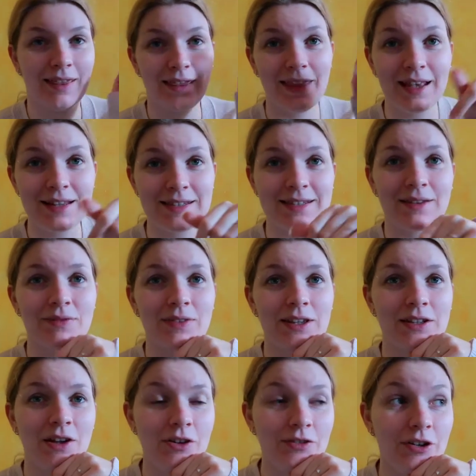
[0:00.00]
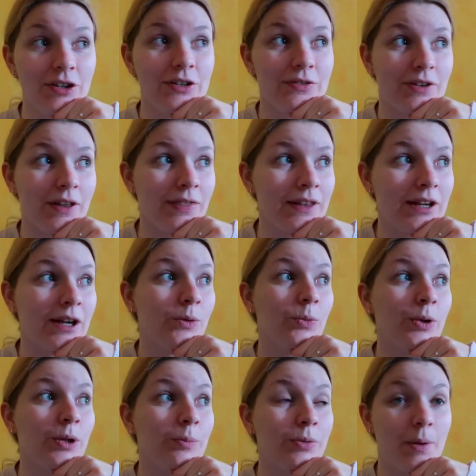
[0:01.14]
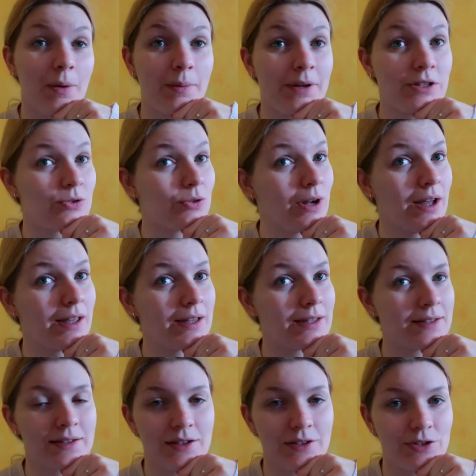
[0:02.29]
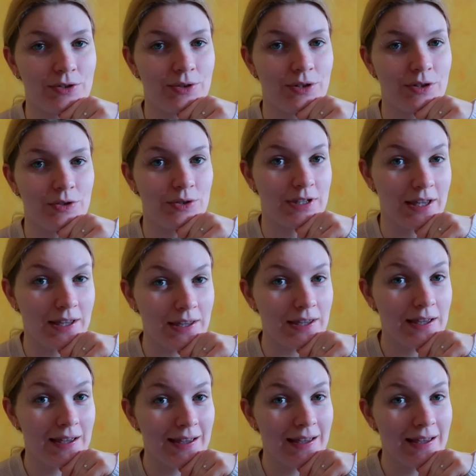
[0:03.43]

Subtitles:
that's something not very fun that I will probably try and start doing today